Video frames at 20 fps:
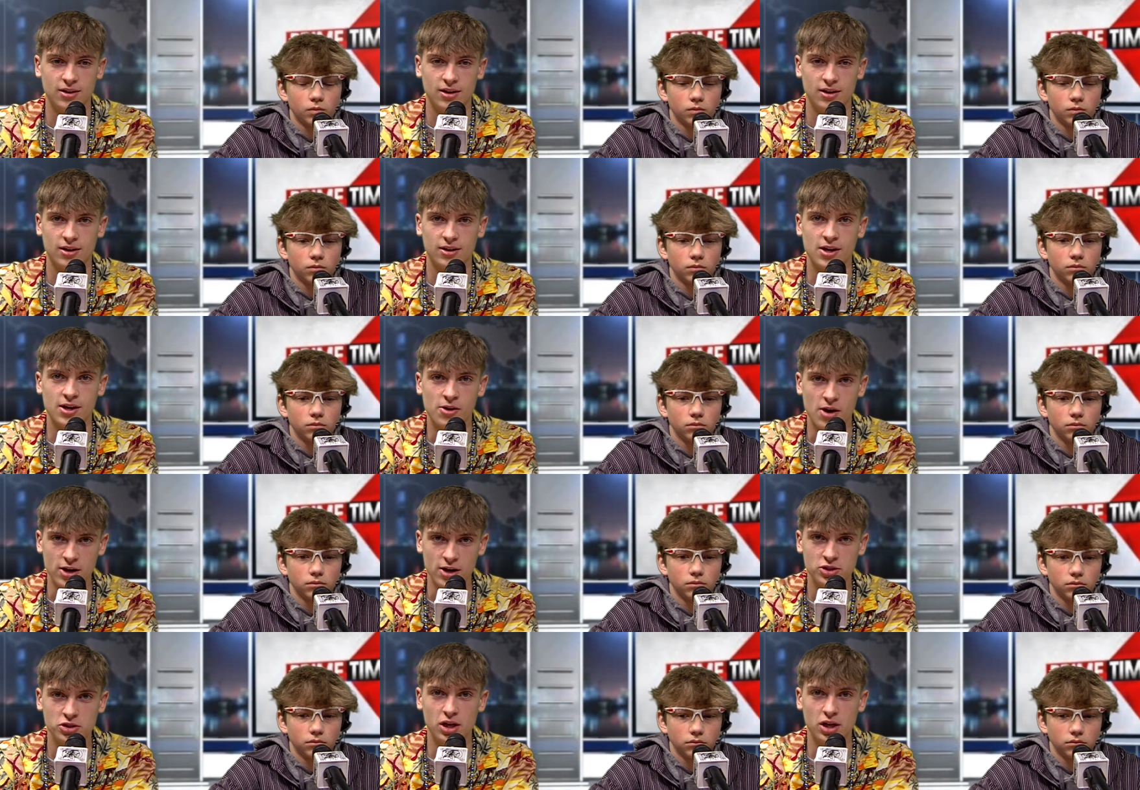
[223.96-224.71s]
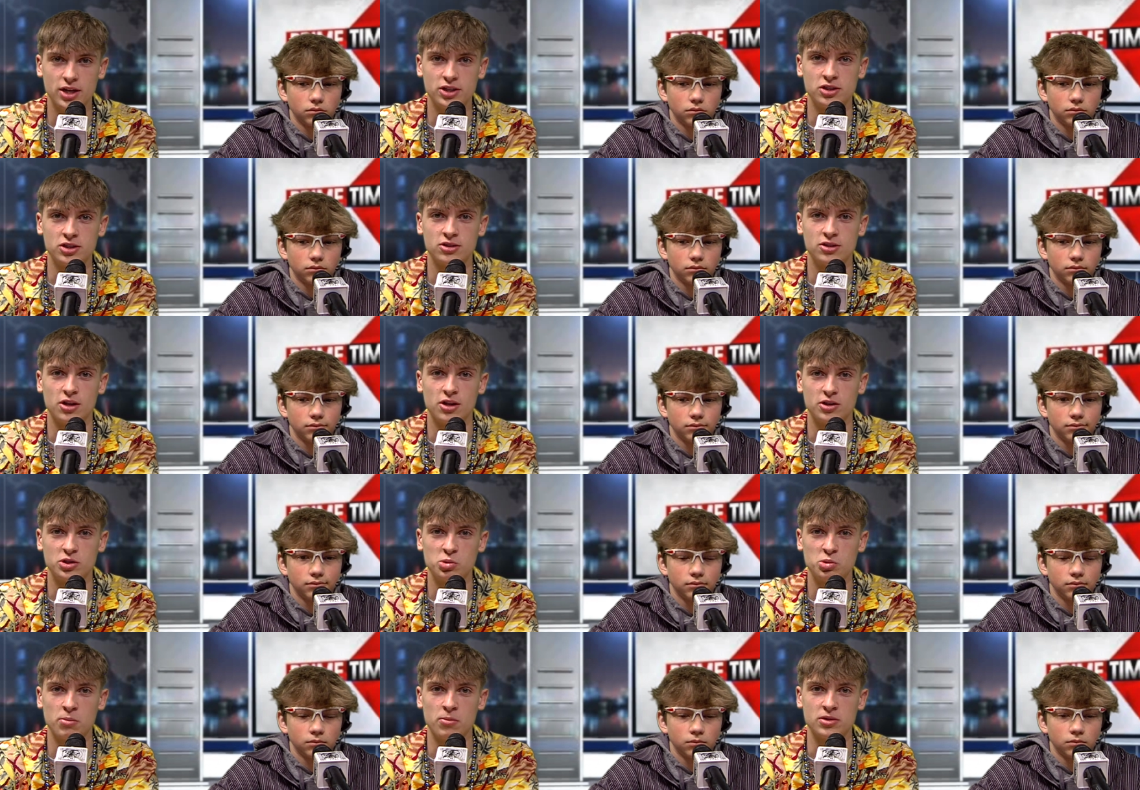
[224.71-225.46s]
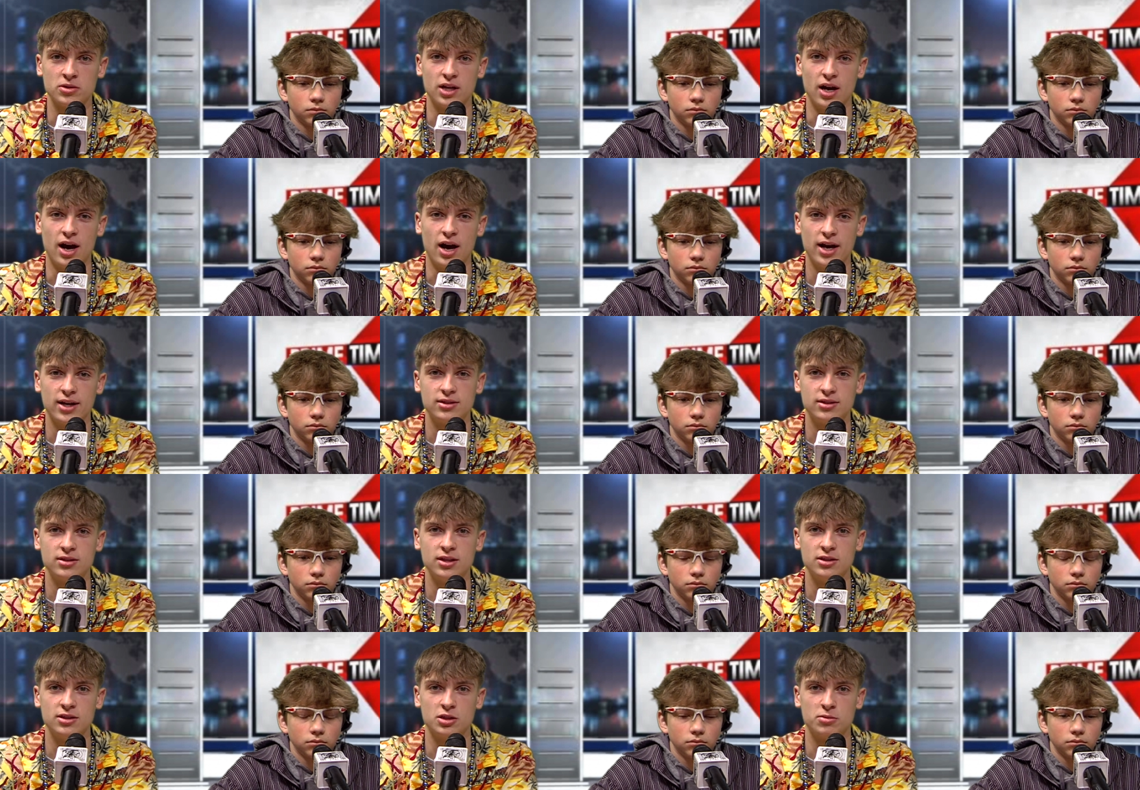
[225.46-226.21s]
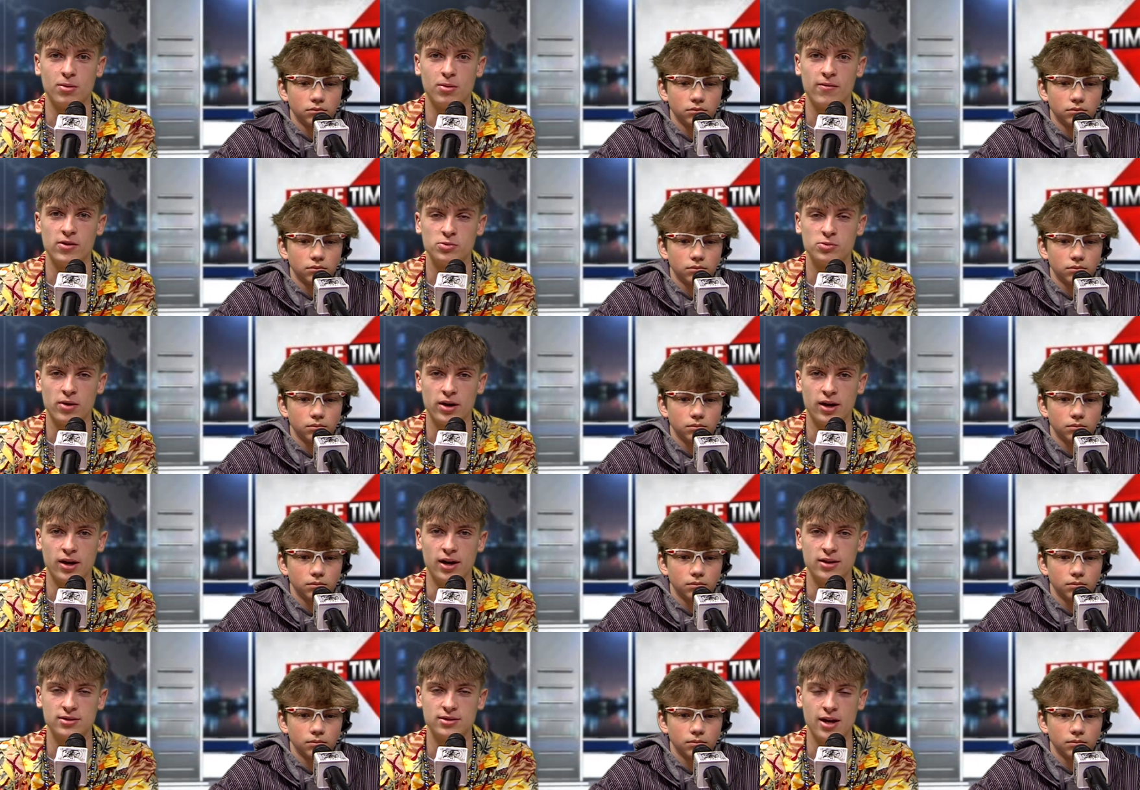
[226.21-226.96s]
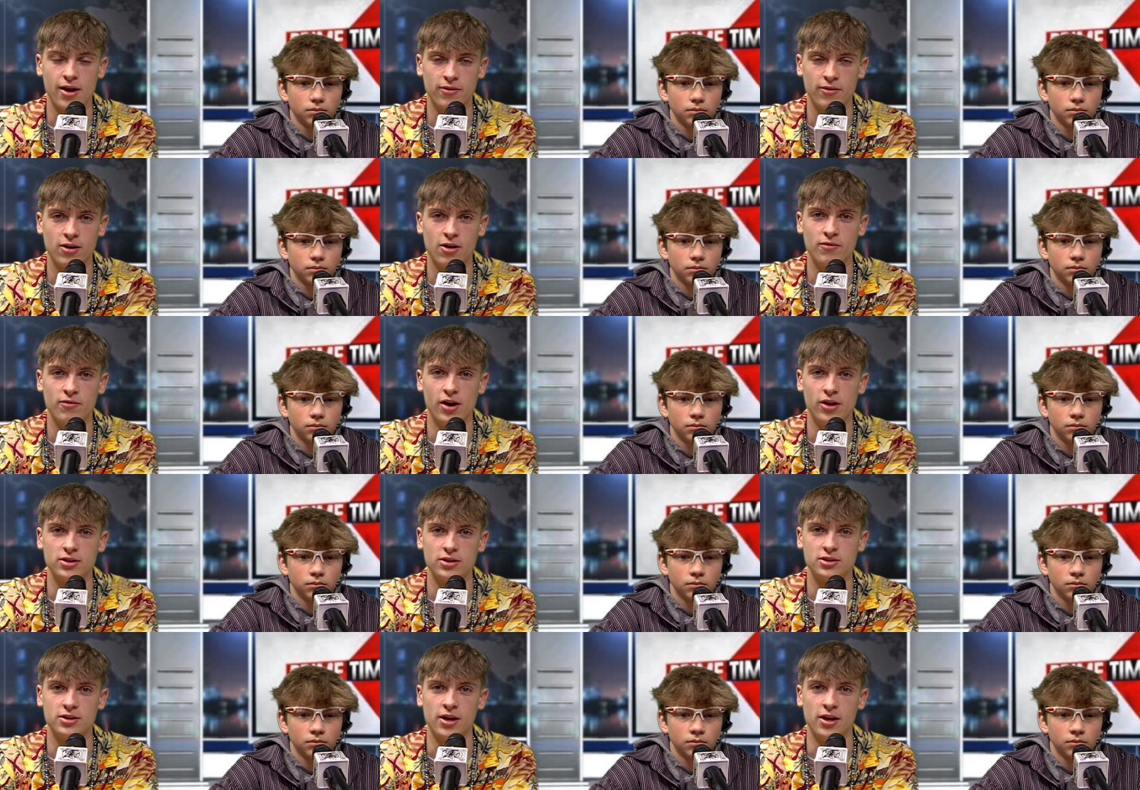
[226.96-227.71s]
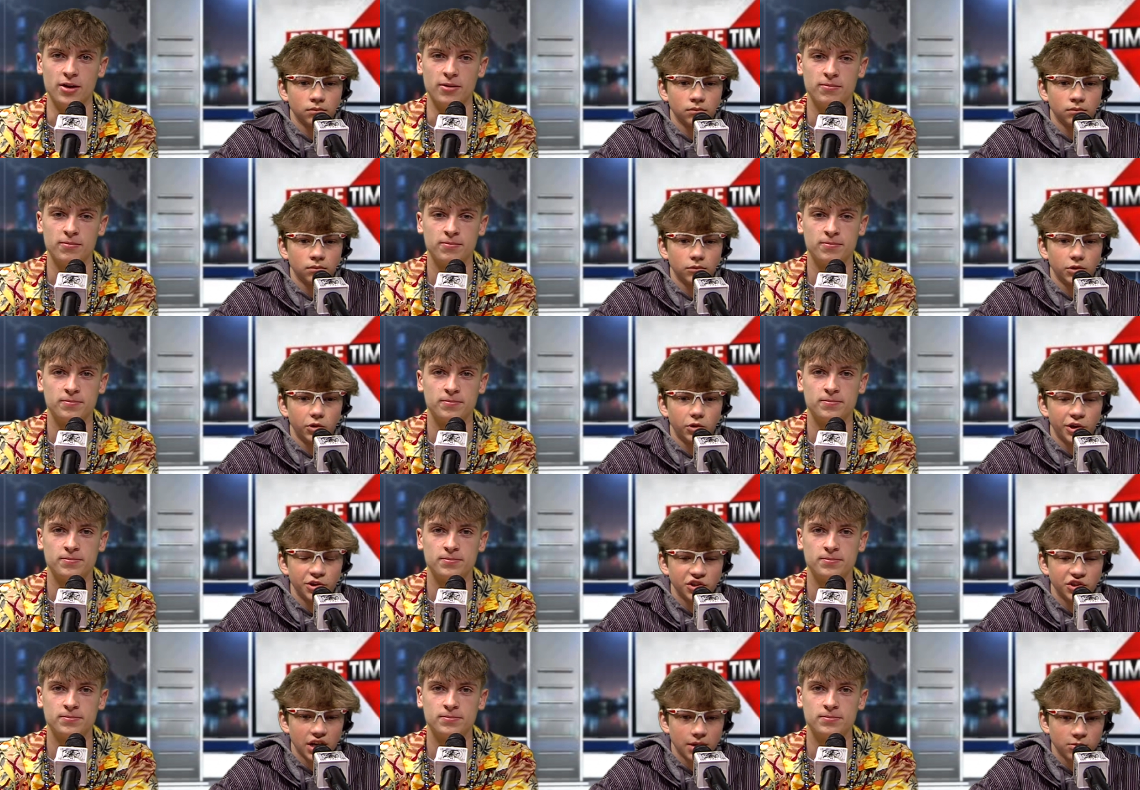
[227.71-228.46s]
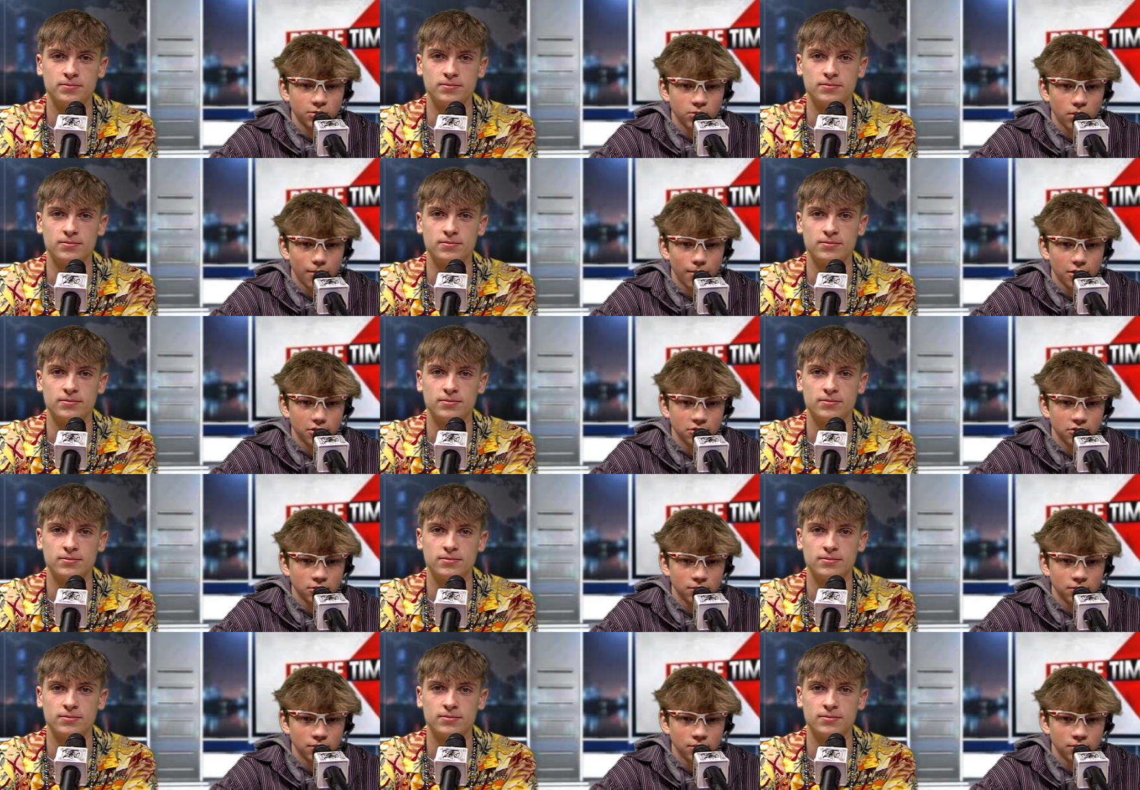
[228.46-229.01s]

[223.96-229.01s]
Speaker 1: Congratulations to the swimmers at ISCs this previous weekend at Saginaw Valley State. Great job, swimmers.